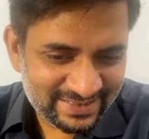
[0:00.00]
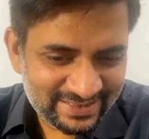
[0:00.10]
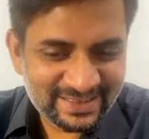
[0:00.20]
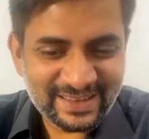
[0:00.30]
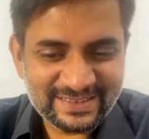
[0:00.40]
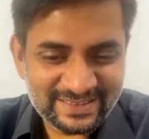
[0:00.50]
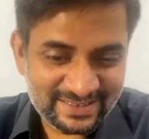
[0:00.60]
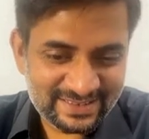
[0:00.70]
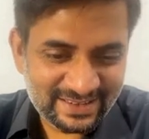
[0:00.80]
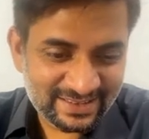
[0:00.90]
Yes,
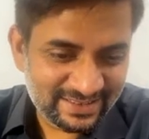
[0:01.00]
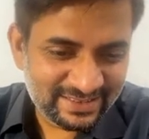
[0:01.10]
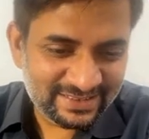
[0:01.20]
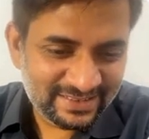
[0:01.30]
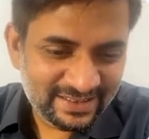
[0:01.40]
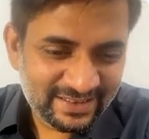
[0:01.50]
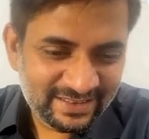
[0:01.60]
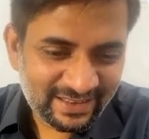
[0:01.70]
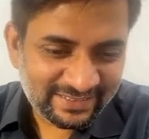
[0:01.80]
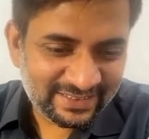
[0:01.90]
it is,
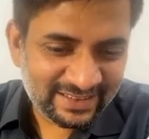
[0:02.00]
and it